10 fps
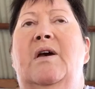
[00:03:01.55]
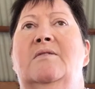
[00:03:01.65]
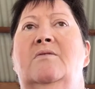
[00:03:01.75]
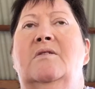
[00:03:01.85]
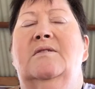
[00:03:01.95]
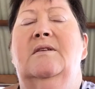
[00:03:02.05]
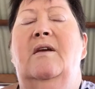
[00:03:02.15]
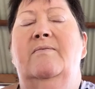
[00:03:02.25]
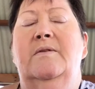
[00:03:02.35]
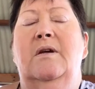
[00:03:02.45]
gastric
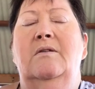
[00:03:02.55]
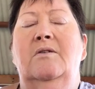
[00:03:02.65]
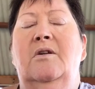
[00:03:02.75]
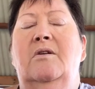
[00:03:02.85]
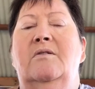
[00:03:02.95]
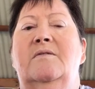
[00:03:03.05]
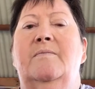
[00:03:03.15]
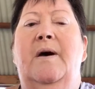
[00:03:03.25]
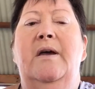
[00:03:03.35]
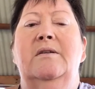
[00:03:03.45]
sleeve done to lose
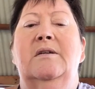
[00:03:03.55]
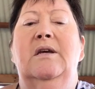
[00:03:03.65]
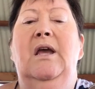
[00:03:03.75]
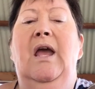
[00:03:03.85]
weight,